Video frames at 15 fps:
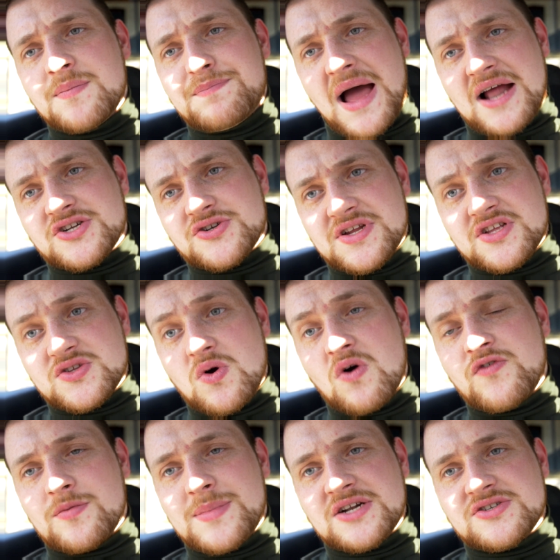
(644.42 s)
battery, the
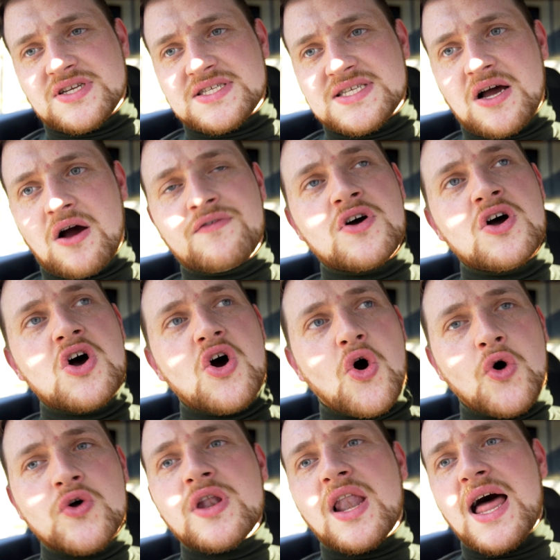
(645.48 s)
12 volt battery itself.
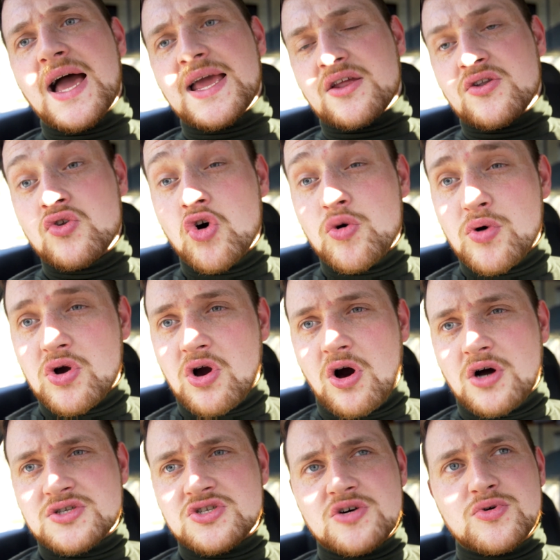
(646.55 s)
Unlike normal
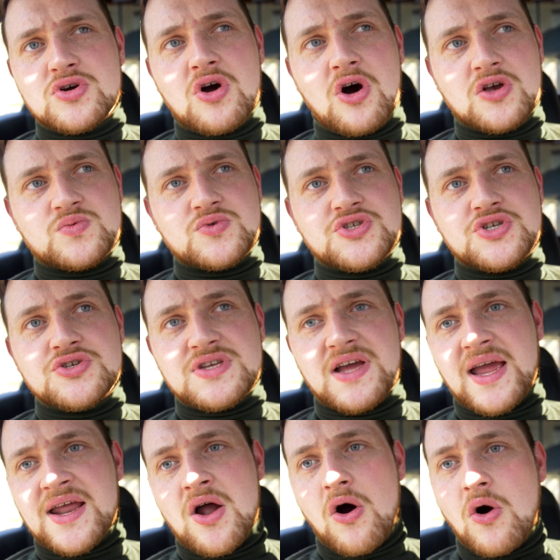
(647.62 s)
cars would use
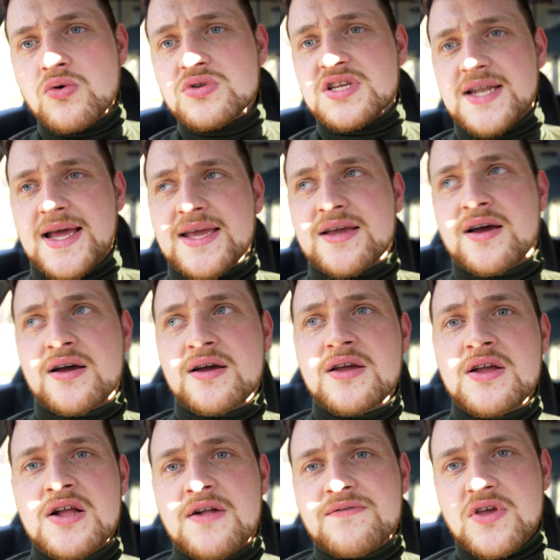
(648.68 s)
an alternator
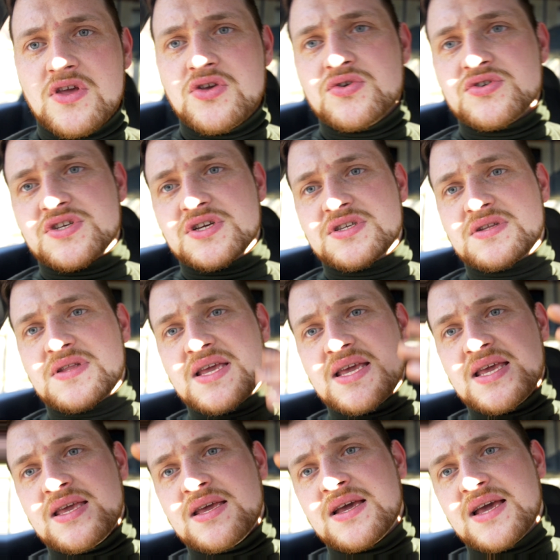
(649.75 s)
that uses
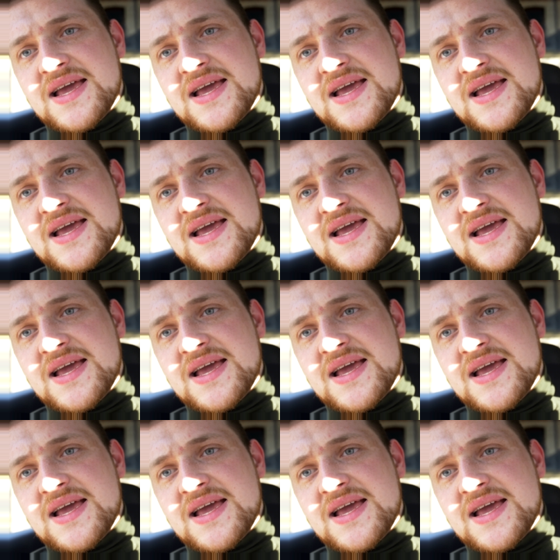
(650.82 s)
the,